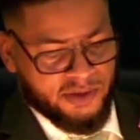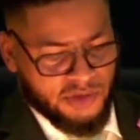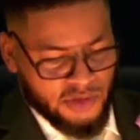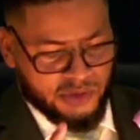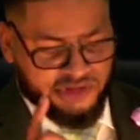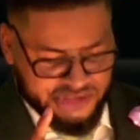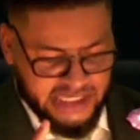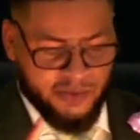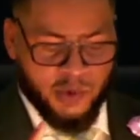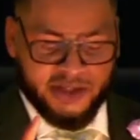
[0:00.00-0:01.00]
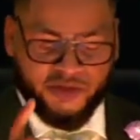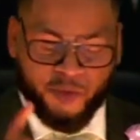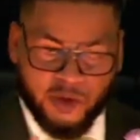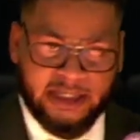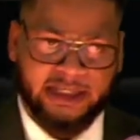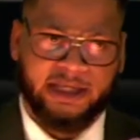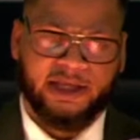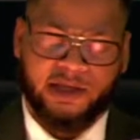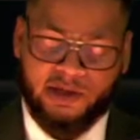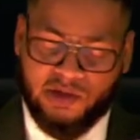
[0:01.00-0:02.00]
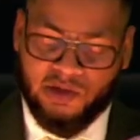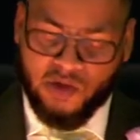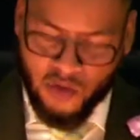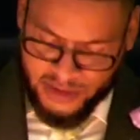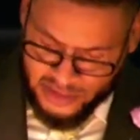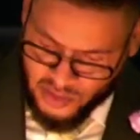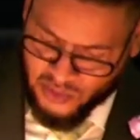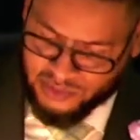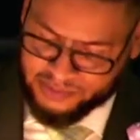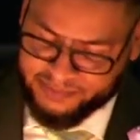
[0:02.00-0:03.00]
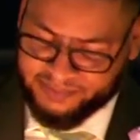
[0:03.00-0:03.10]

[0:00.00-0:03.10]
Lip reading: you'll see what's really going on.